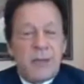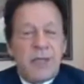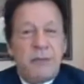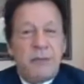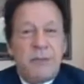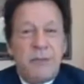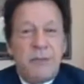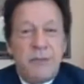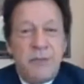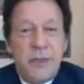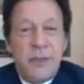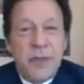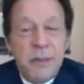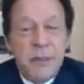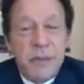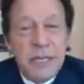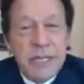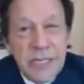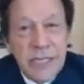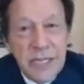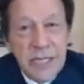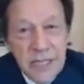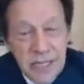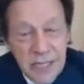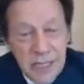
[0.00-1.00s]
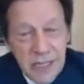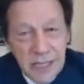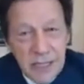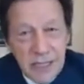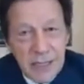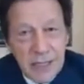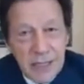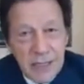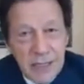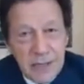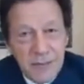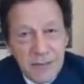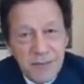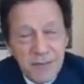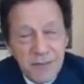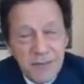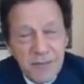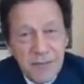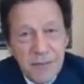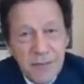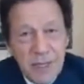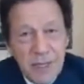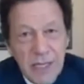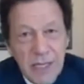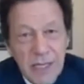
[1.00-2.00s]
The famous incident
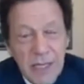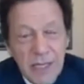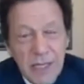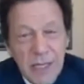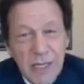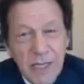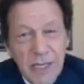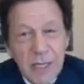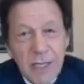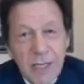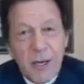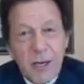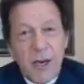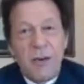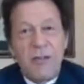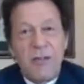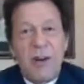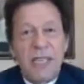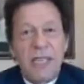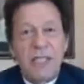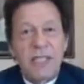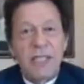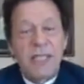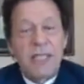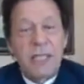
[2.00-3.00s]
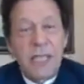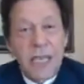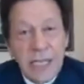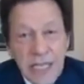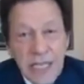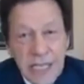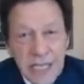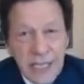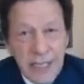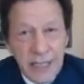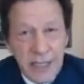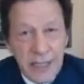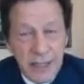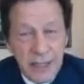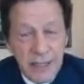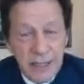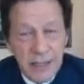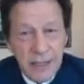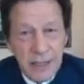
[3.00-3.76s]
of Hazrat Ali